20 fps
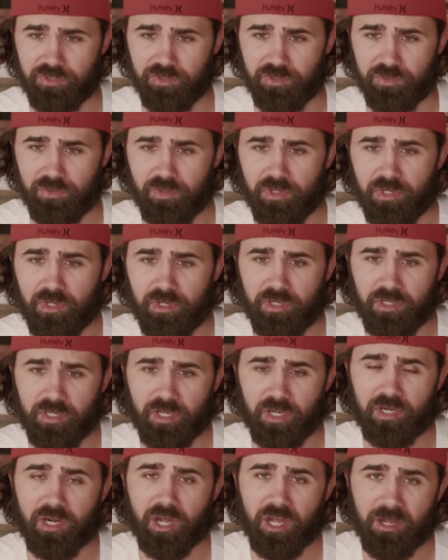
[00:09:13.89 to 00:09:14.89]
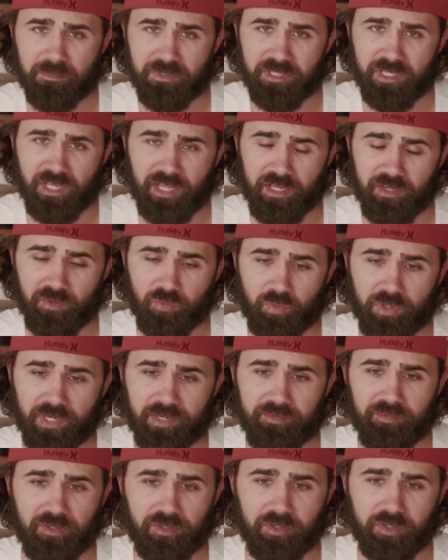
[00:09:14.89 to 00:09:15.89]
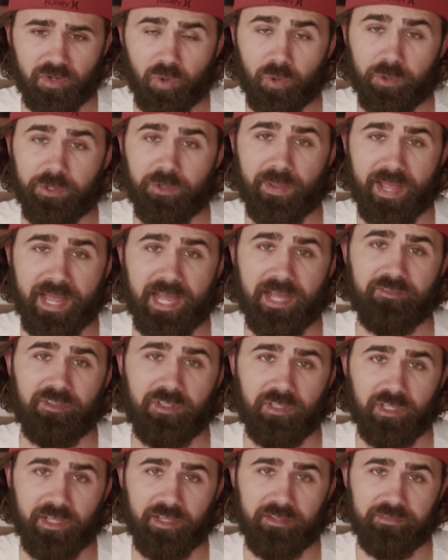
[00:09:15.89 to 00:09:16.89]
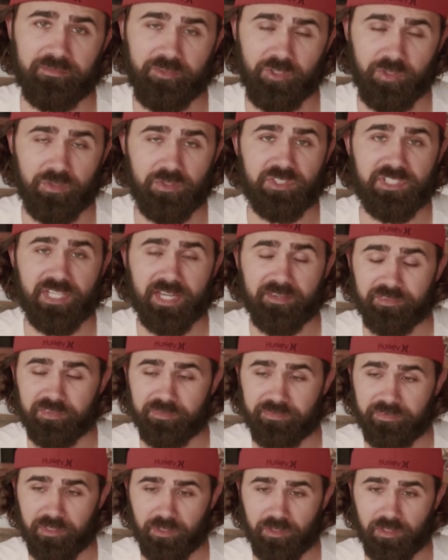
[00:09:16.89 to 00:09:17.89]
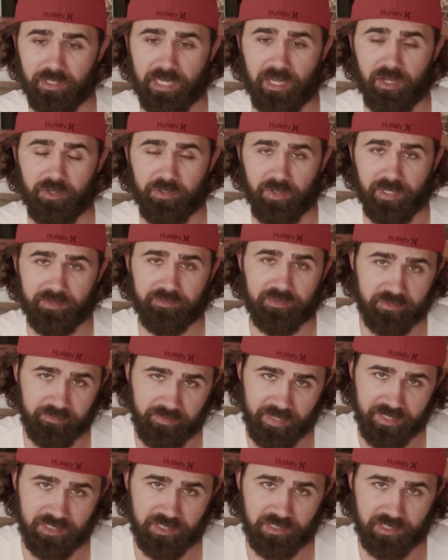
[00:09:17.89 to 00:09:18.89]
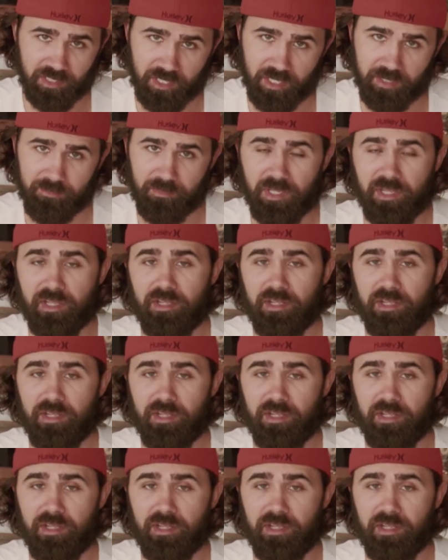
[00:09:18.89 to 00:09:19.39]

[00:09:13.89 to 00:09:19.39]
to accommodate whatever goal you have in life. You just have to figure it out. You have to invest the time